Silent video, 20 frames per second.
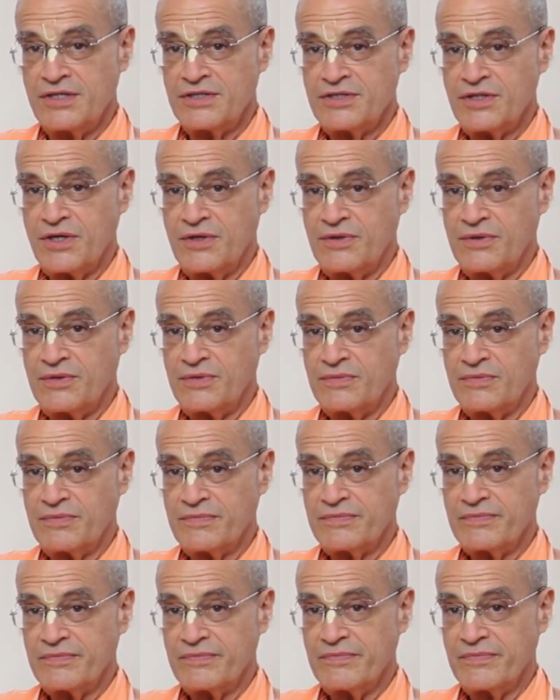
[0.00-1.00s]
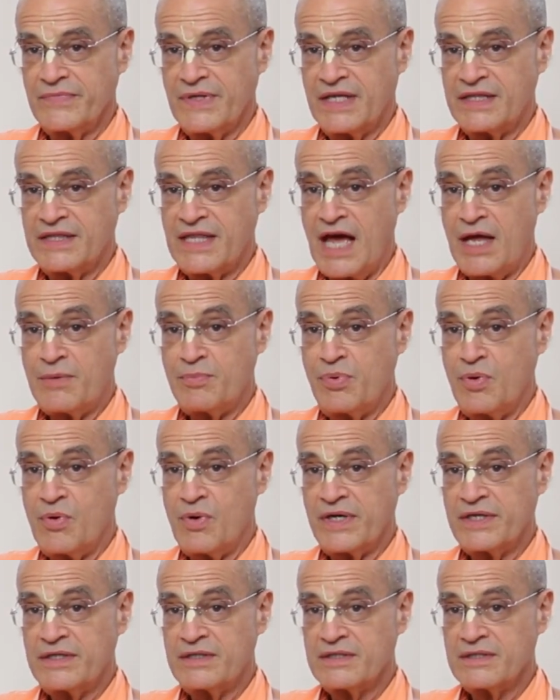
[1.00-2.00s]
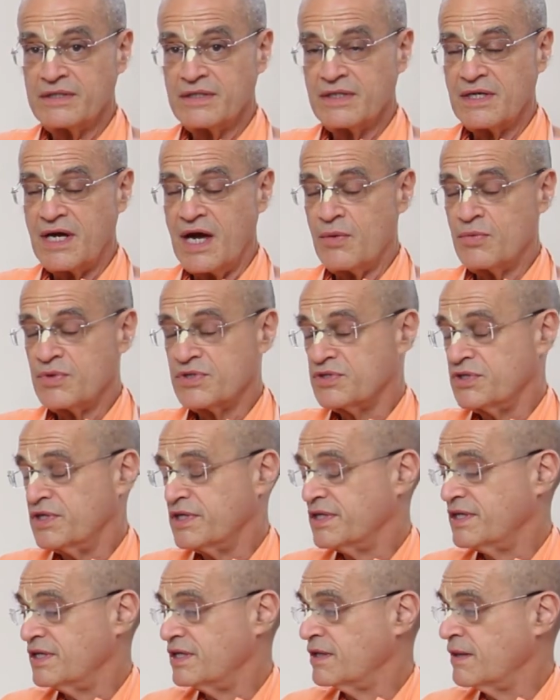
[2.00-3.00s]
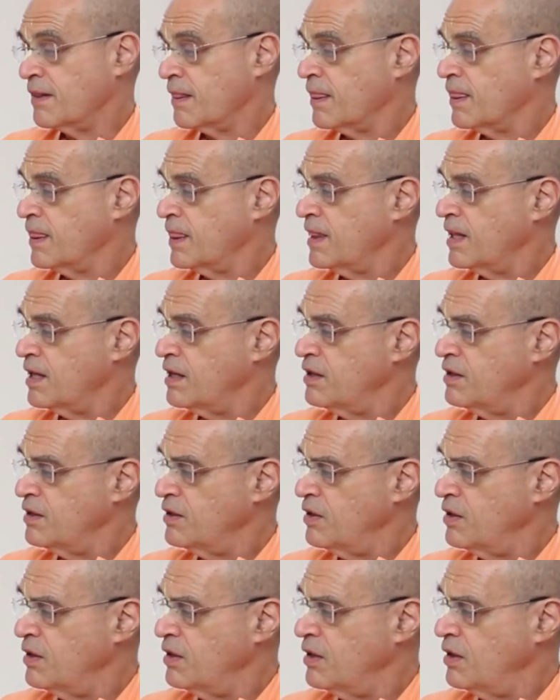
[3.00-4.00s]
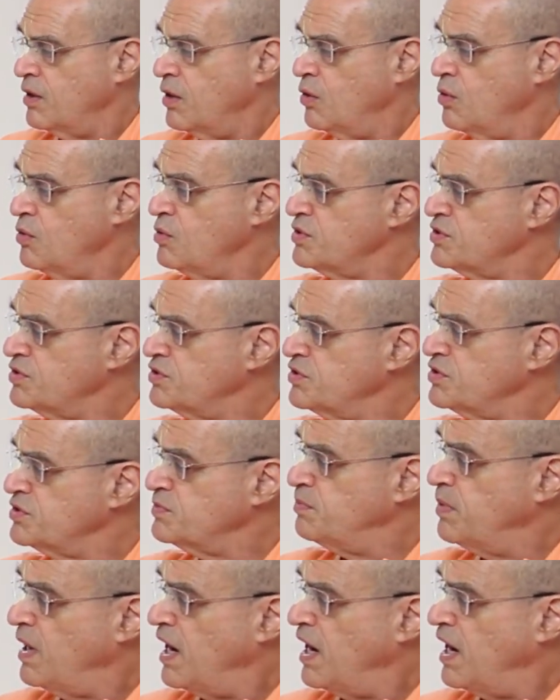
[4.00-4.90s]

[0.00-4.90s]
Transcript: So at that point, I was thinking, who does this